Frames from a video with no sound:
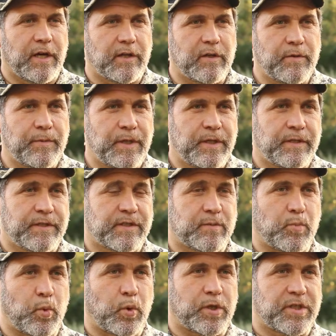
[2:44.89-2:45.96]
Aluminum
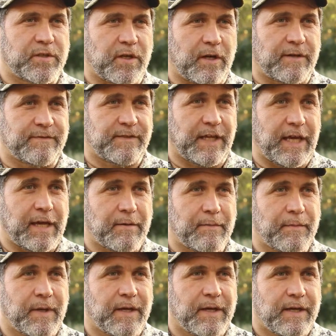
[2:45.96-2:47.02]
is more soft game.